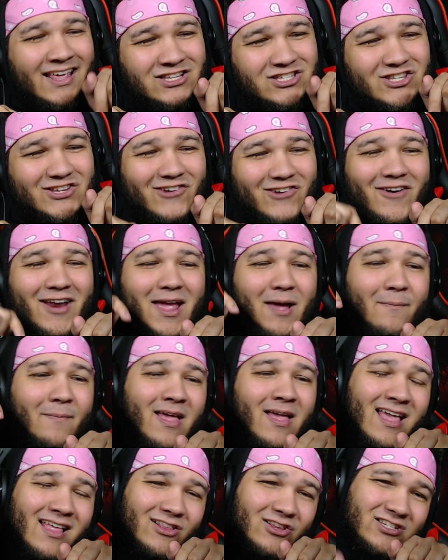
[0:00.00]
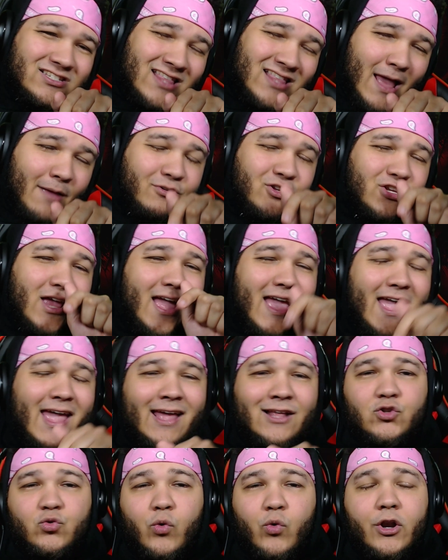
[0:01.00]
Instagram, Snapchat,
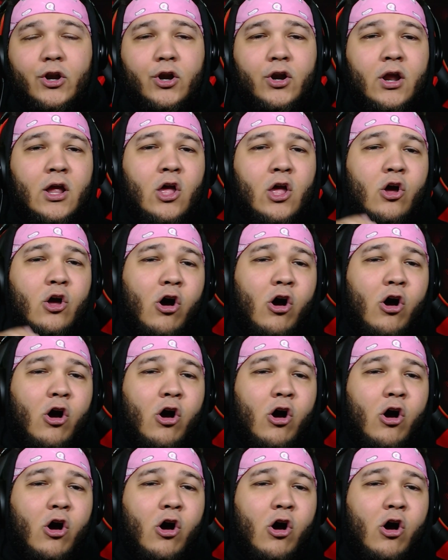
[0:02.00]
and Twitter.